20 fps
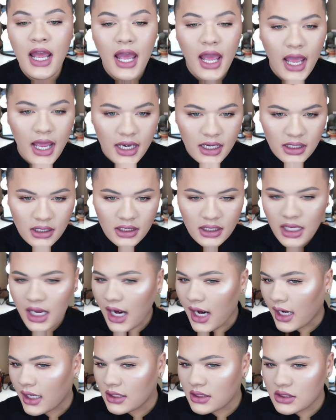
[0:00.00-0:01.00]
And
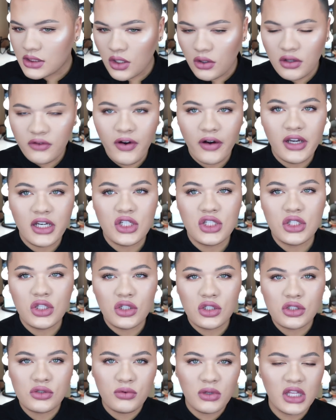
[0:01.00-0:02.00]
yeah, so the foundation
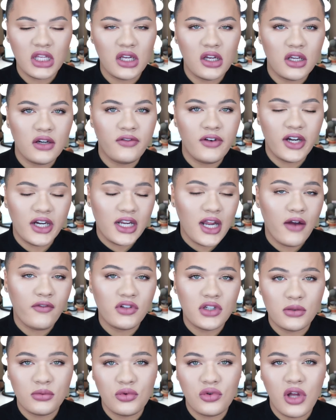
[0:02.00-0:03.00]
looks really good, very
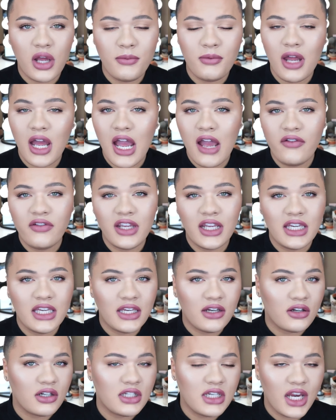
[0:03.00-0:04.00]
comfortable. I'm not having
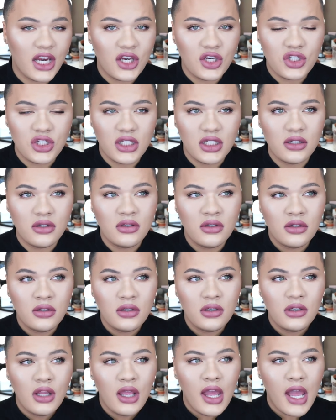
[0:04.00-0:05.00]
any irritation.
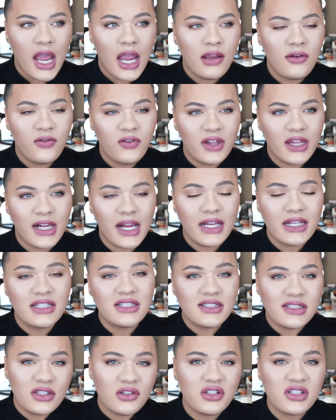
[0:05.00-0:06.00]
I feel like I can
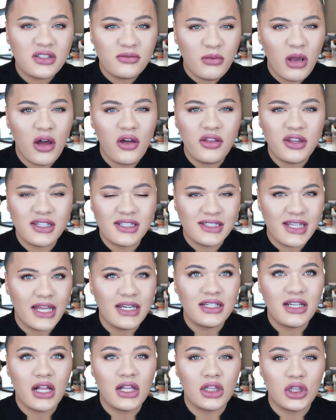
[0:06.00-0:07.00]
still smell the
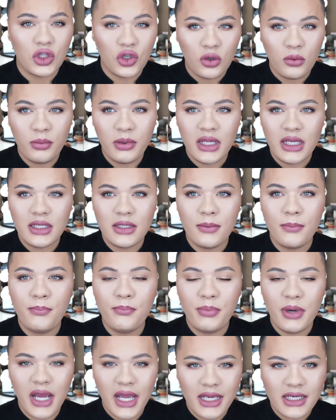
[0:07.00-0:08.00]
scent a little bit,
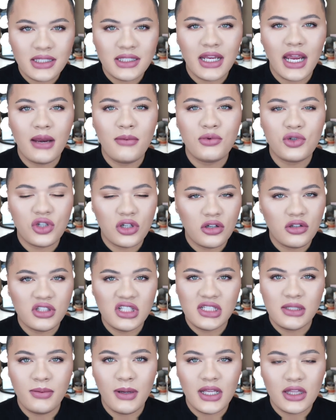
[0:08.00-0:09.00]
but I'm sure it'll
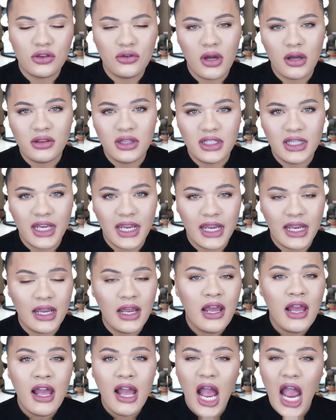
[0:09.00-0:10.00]
dissipate throughout the day.
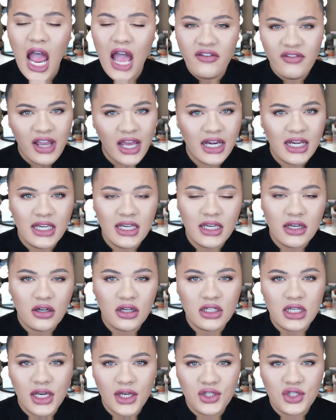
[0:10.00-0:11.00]
I haven't had any
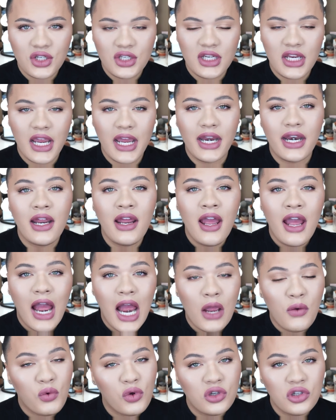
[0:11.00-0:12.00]
irritation yet.
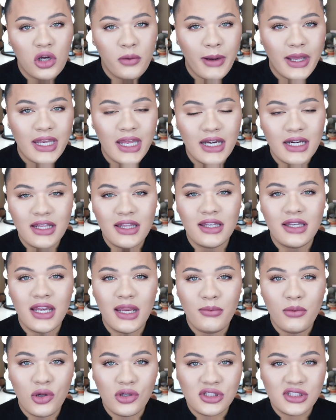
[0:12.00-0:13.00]
I will know by the end of the
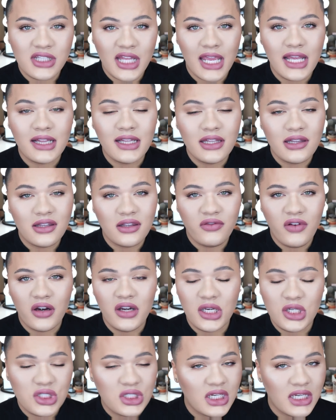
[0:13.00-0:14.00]
day most likely that the
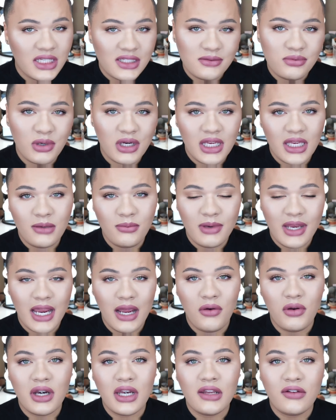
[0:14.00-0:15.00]
foundation is breaking me
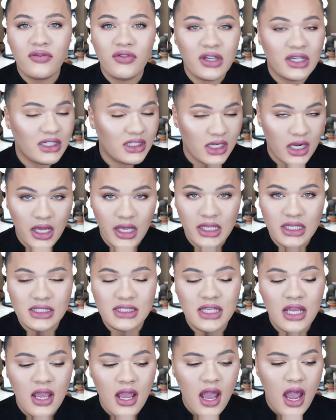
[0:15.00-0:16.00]
out if it
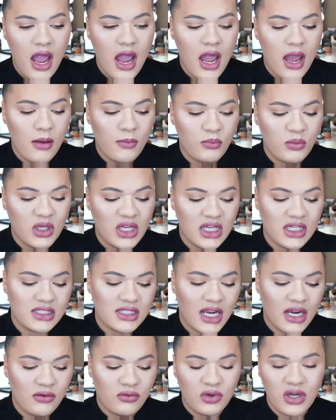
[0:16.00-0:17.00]
does, because
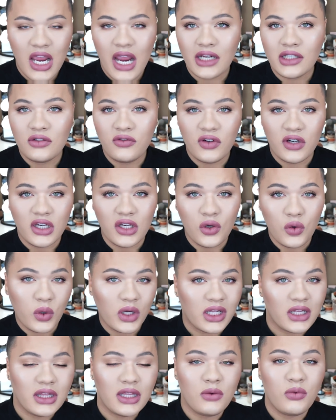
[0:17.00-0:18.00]
I react very
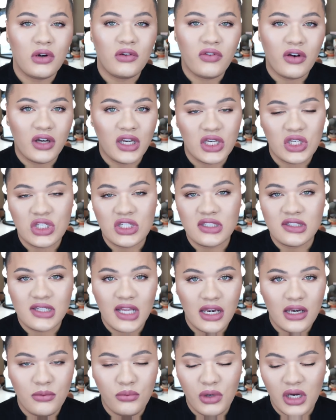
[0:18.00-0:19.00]
quickly when foundations
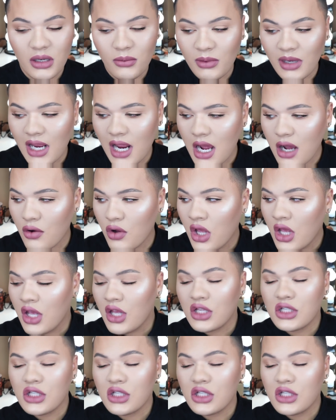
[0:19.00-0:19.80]
tend to break me out.